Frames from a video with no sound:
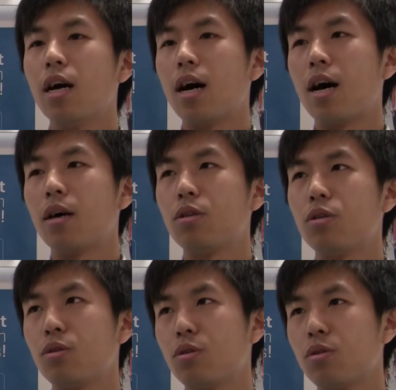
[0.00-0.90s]
uh,
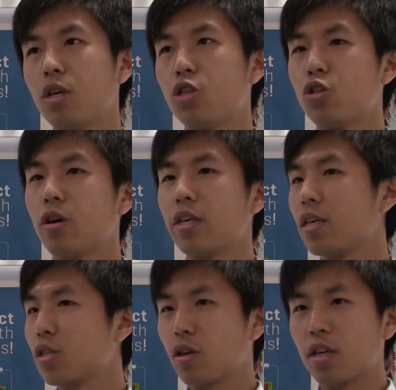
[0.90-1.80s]
to uh, join
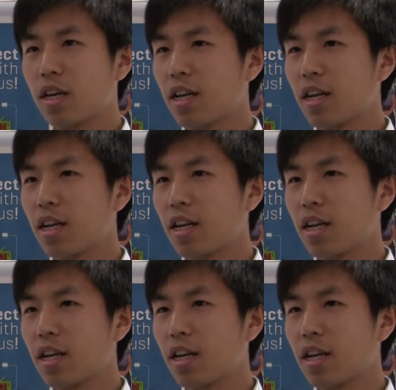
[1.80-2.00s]
a soccer